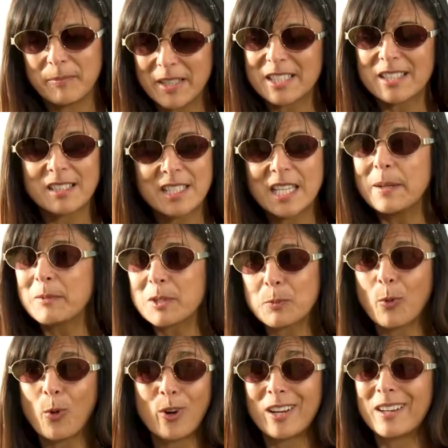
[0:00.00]
it's a team
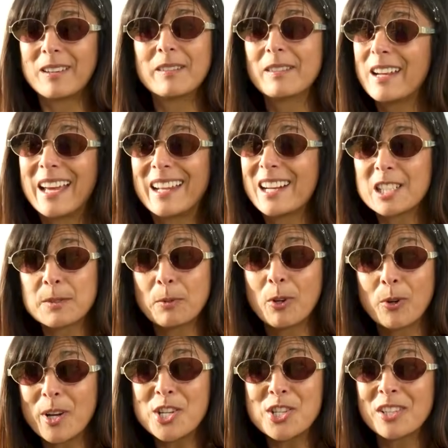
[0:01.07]
sport and, and,
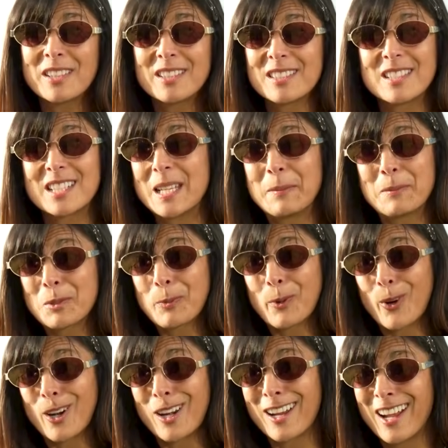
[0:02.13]
exploration is a team
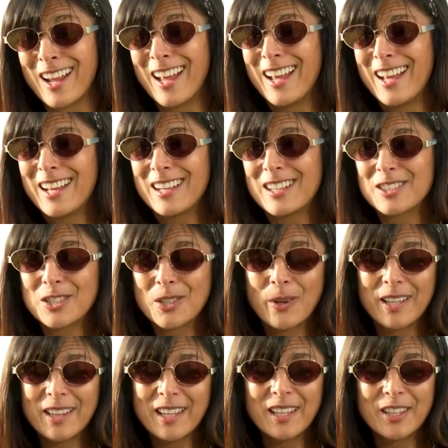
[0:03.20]
sport. And so
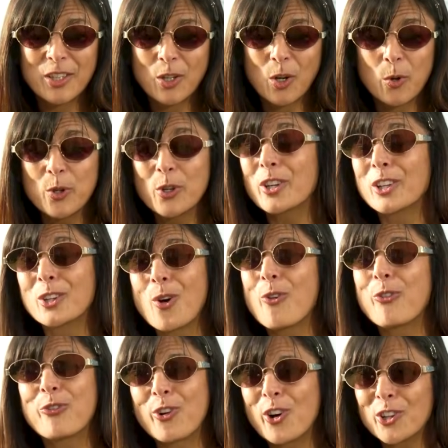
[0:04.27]
I think, you know, you can go
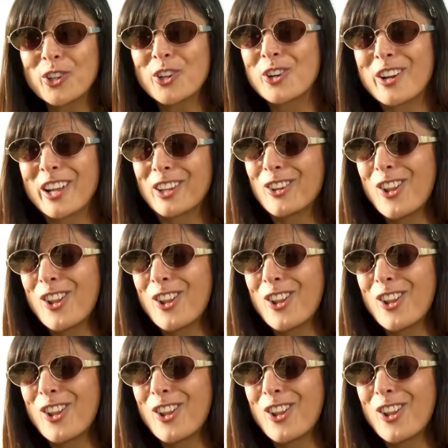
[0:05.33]
further and